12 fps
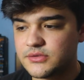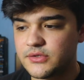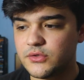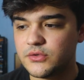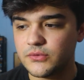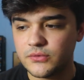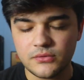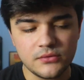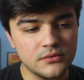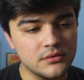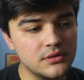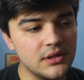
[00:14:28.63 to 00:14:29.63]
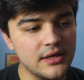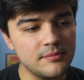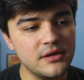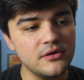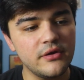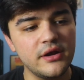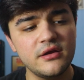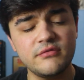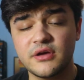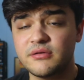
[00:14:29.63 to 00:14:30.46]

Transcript: Do you like being creative?